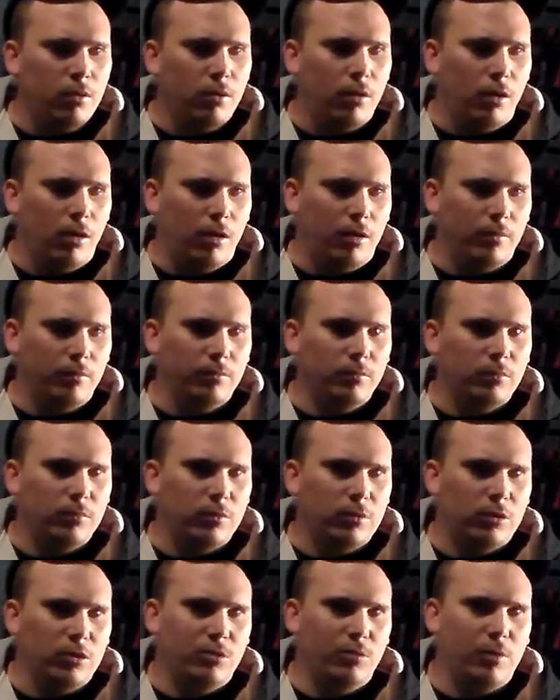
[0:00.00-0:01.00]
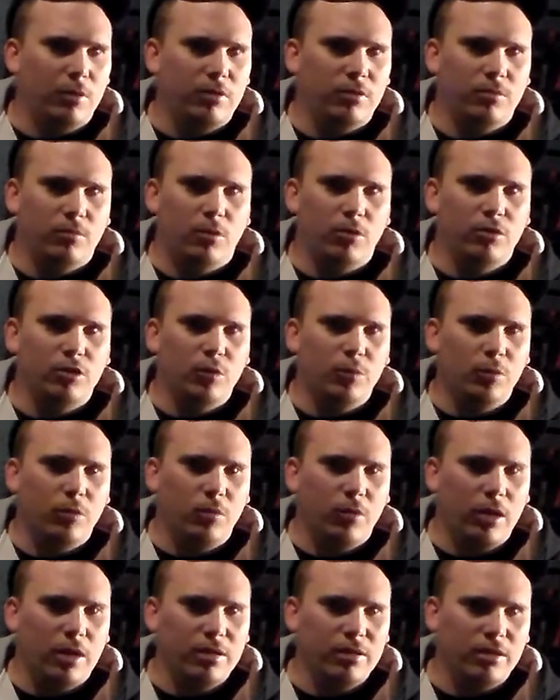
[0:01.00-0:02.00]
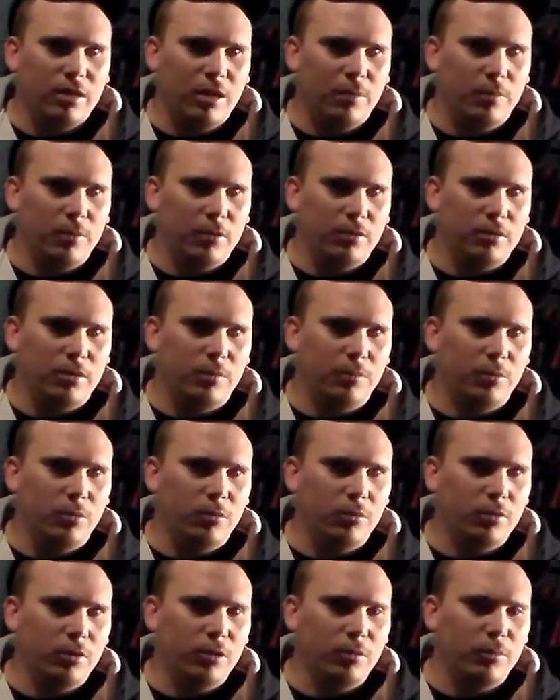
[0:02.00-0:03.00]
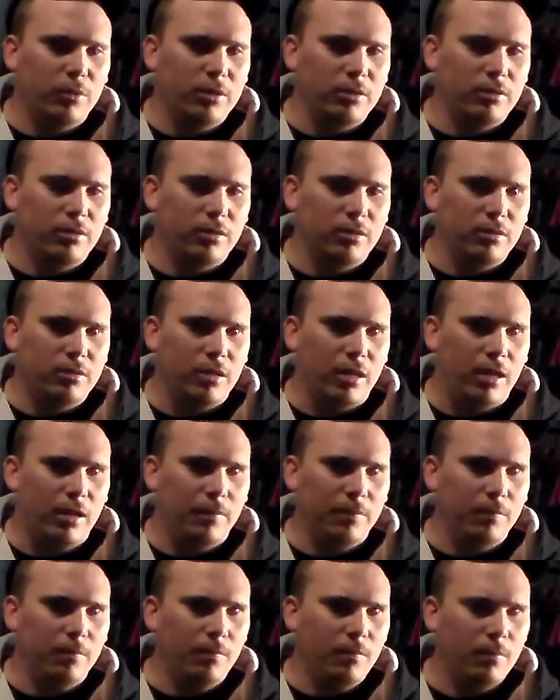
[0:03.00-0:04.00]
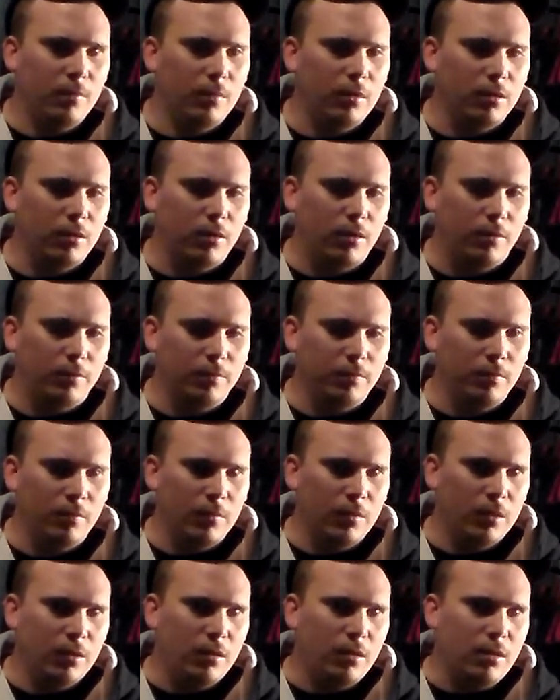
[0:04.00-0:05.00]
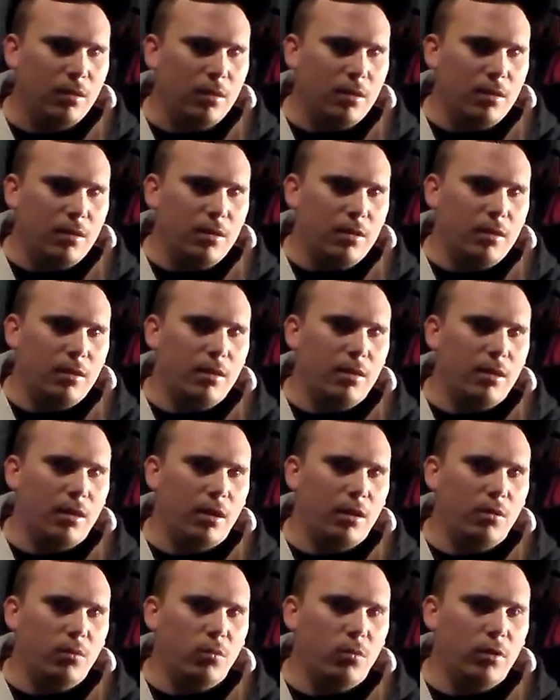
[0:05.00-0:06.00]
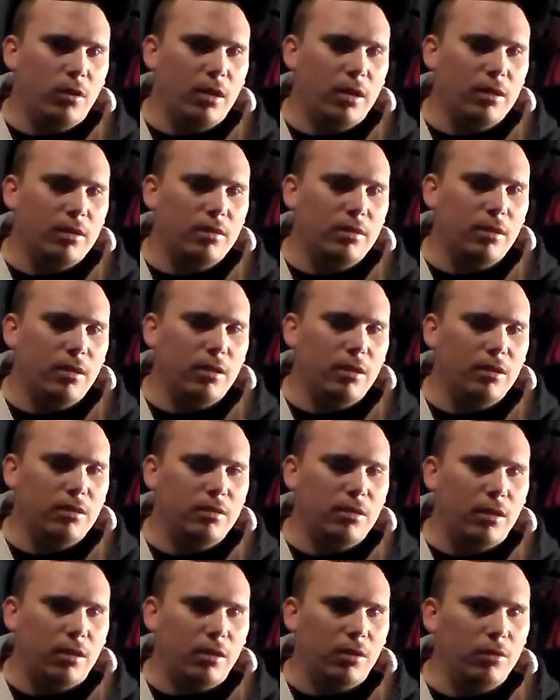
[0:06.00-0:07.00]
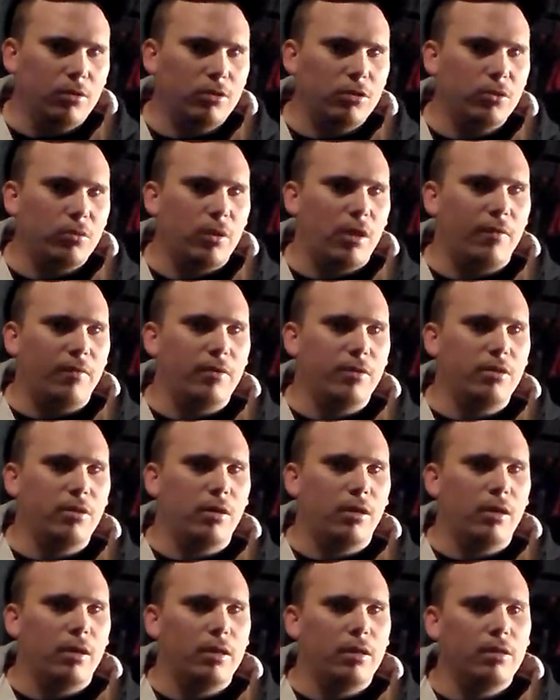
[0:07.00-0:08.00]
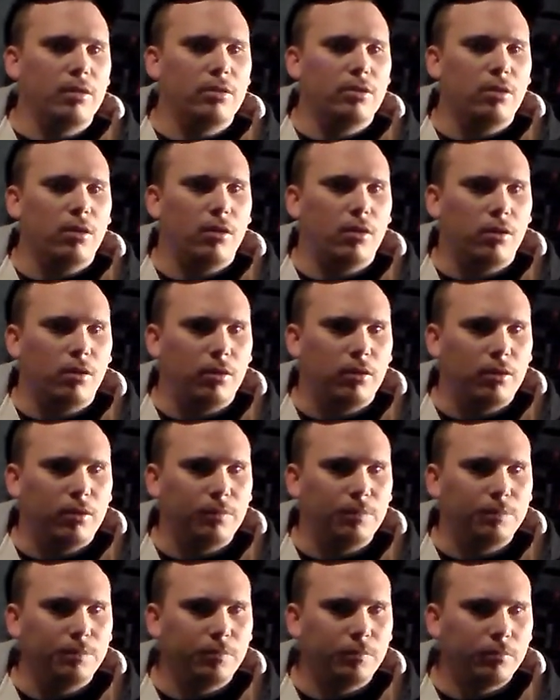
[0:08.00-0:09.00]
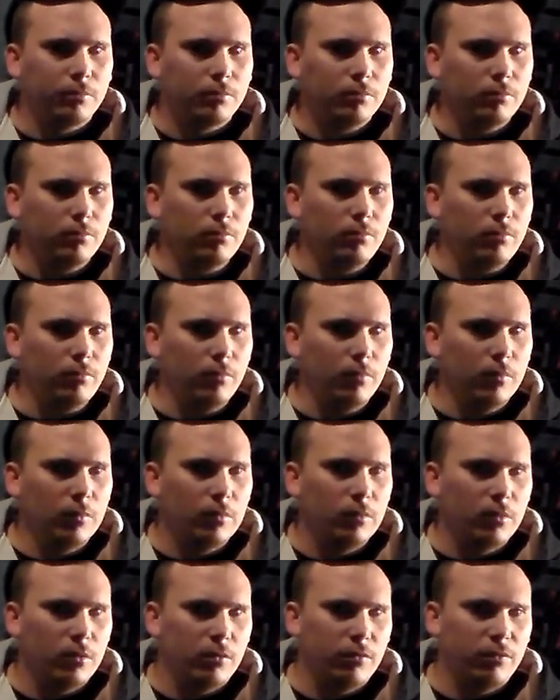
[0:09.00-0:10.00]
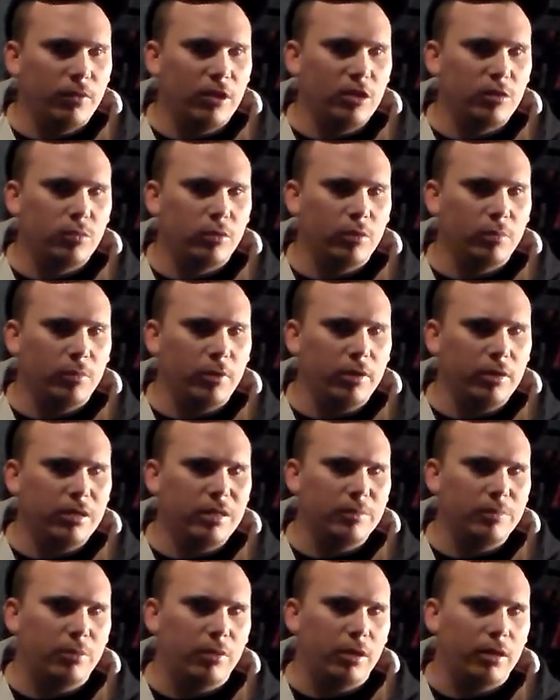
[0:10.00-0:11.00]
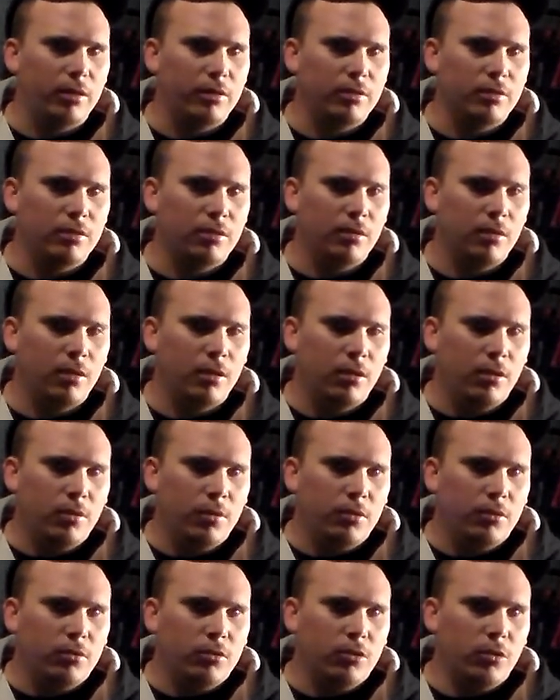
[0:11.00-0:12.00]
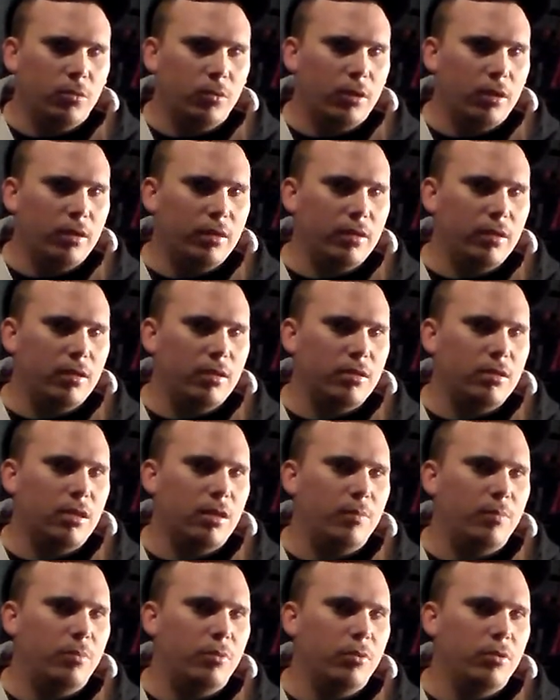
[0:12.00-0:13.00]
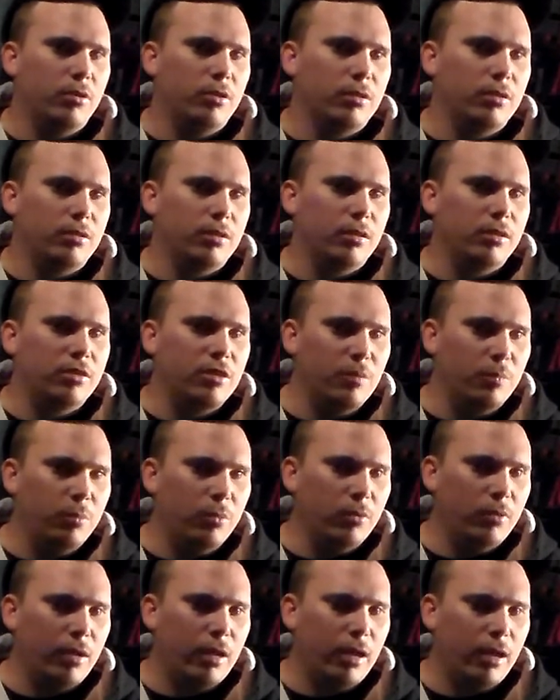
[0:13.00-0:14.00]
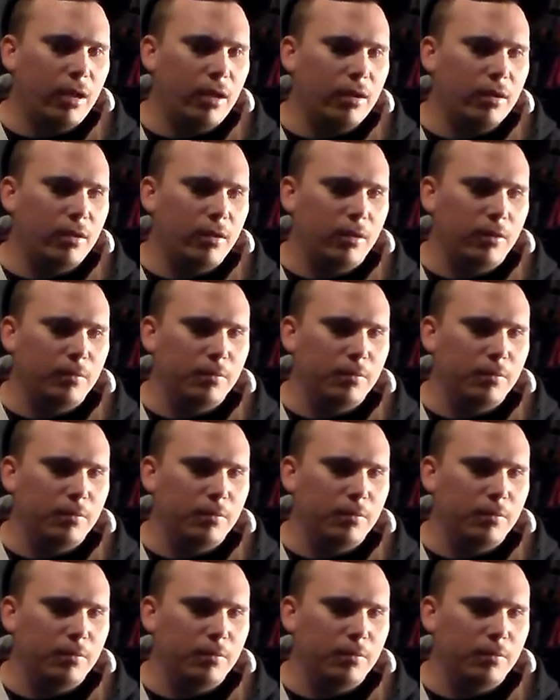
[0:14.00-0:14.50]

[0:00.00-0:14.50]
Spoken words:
The most simple way is keep it simple with your business name. And then what I did is I also advertised on Facebook Marketplace. So what I did is I put just a simple ad,